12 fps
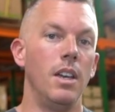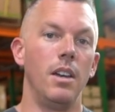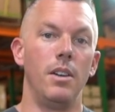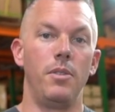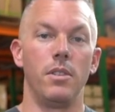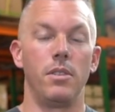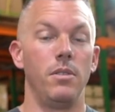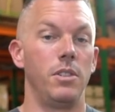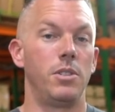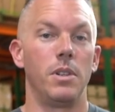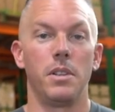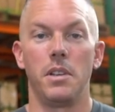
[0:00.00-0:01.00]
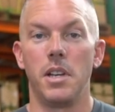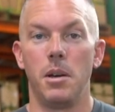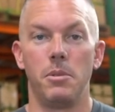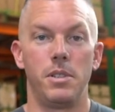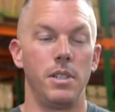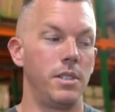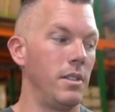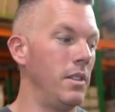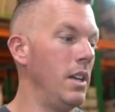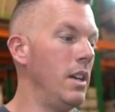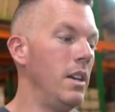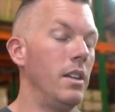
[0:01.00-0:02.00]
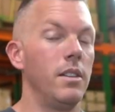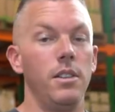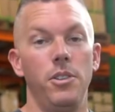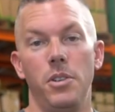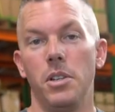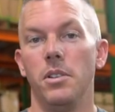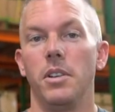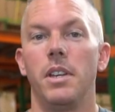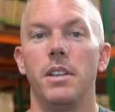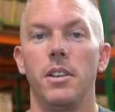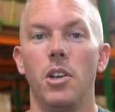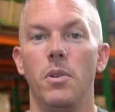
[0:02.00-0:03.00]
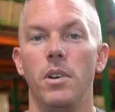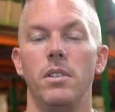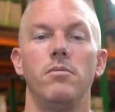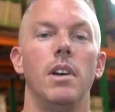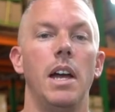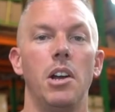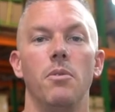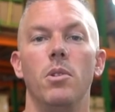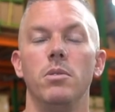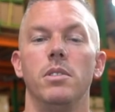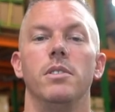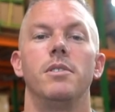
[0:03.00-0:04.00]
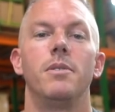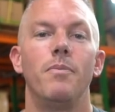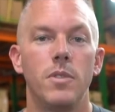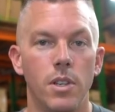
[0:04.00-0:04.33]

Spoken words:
If you're doing strictly competition, then you could look into going higher voltage.